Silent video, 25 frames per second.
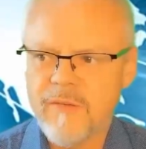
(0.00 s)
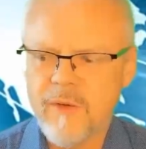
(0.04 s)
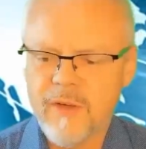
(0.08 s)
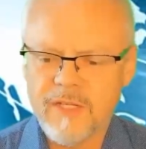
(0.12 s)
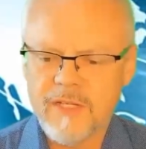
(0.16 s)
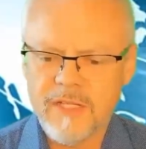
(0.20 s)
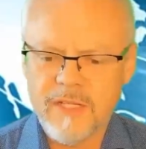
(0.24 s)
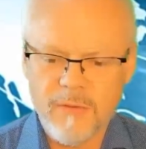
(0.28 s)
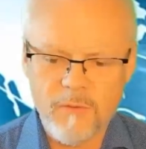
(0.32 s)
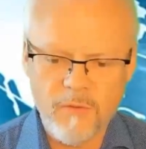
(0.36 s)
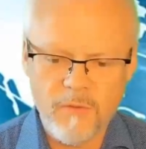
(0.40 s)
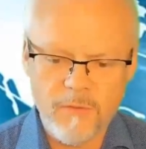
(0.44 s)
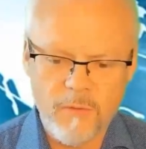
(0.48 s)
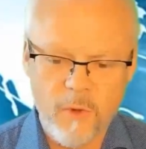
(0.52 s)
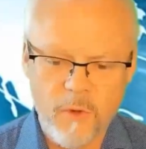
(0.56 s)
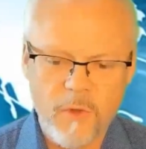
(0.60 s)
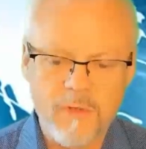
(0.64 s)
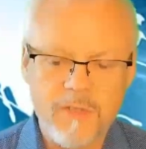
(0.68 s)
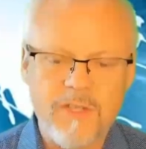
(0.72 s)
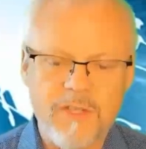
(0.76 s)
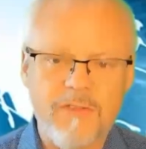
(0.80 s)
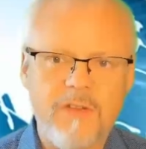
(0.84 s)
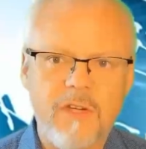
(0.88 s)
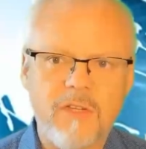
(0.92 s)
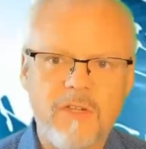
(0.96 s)
rating was
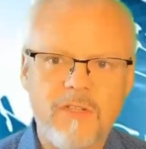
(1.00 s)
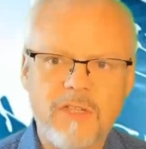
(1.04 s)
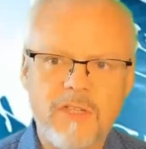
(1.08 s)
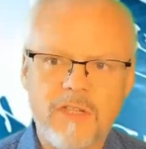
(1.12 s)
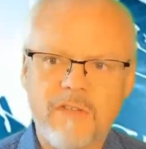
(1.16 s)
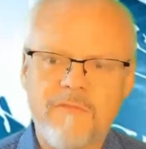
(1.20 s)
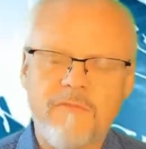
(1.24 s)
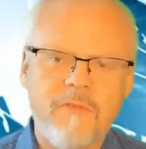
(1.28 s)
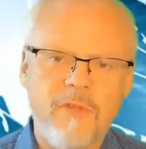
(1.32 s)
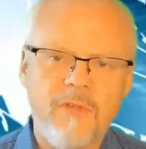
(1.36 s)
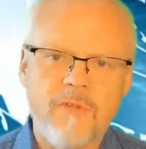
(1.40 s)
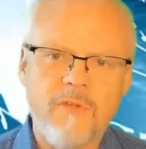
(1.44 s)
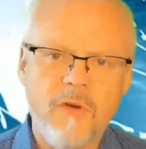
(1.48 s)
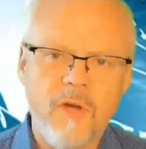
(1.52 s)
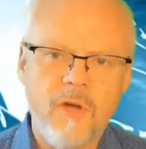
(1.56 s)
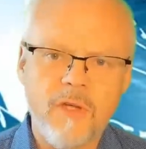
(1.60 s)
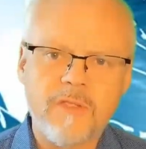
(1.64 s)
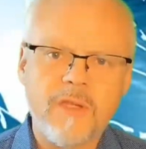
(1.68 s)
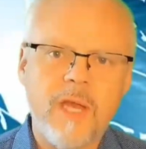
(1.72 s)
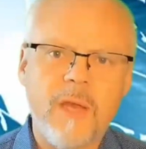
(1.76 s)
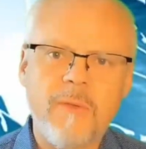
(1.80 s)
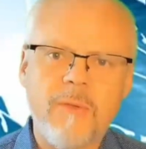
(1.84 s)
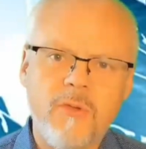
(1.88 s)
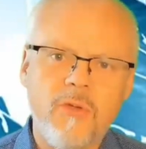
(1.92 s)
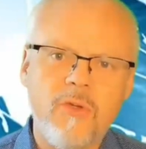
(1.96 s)
positively adjusted for the first
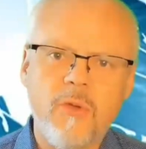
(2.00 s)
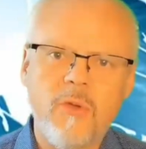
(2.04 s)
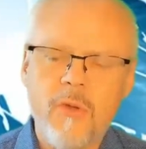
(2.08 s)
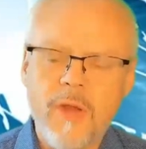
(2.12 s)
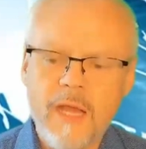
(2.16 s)
time in 2